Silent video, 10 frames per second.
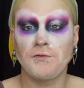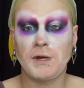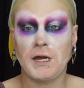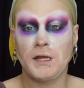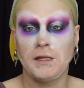of
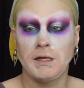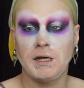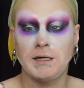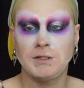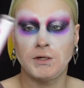my eyelid,
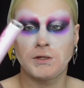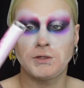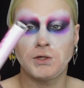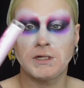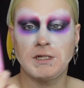I took the
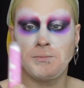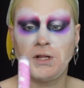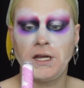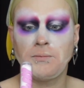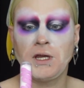Trixie
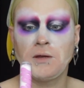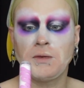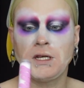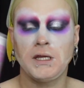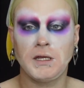Play
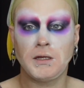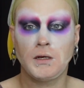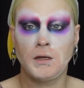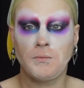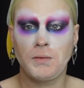pigment
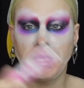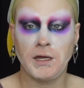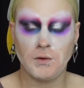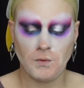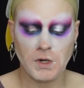in
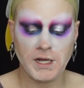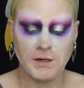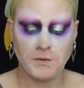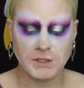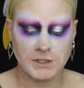Player
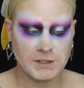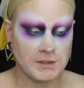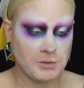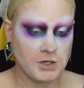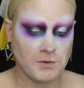1, which is the
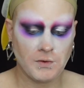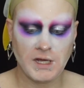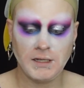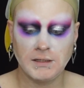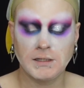pure
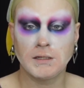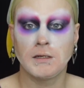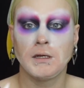white.